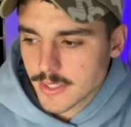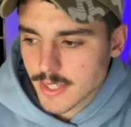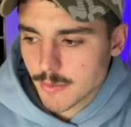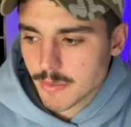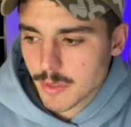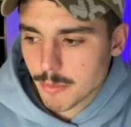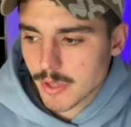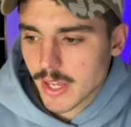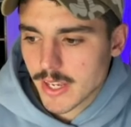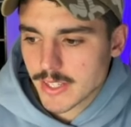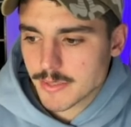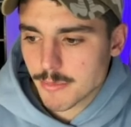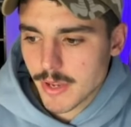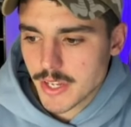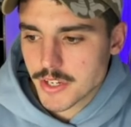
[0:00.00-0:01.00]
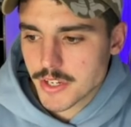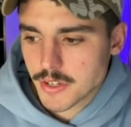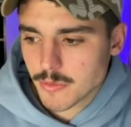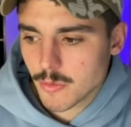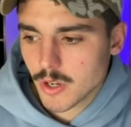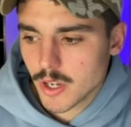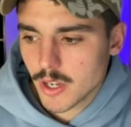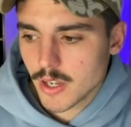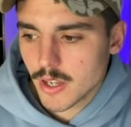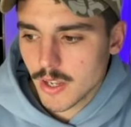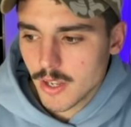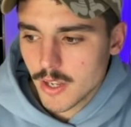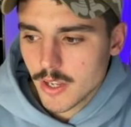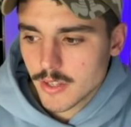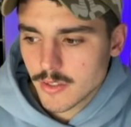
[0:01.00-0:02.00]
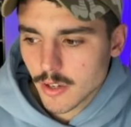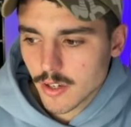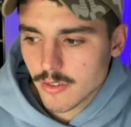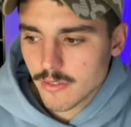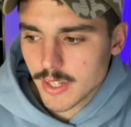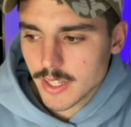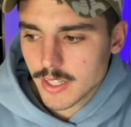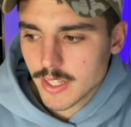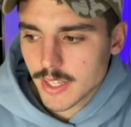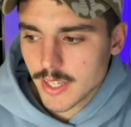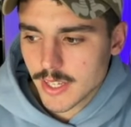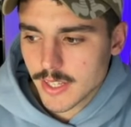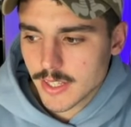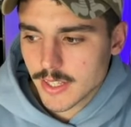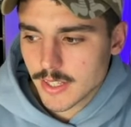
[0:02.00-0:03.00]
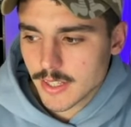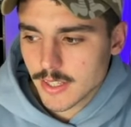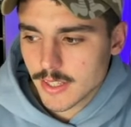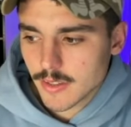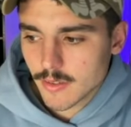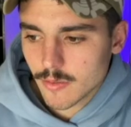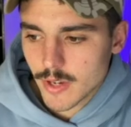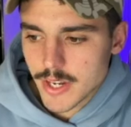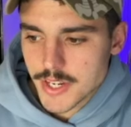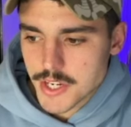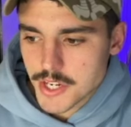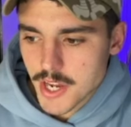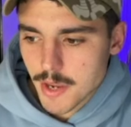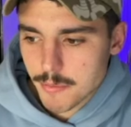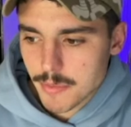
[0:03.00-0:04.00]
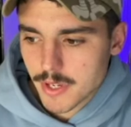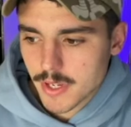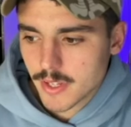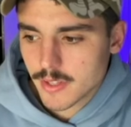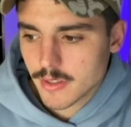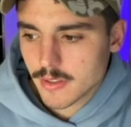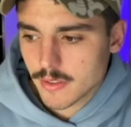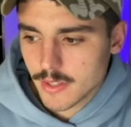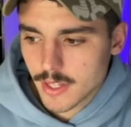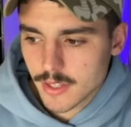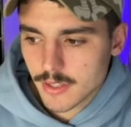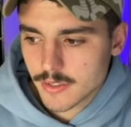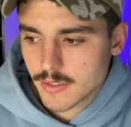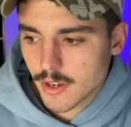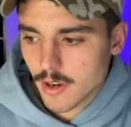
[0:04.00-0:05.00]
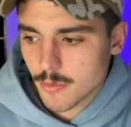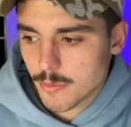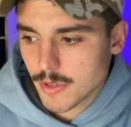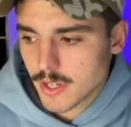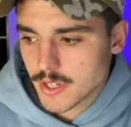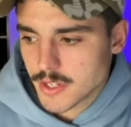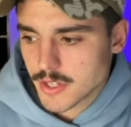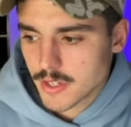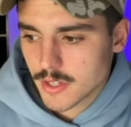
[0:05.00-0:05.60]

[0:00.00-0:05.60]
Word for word: Some of the players mentioned were Donovan Clingan, Reed Sheppard, Nikola Topic,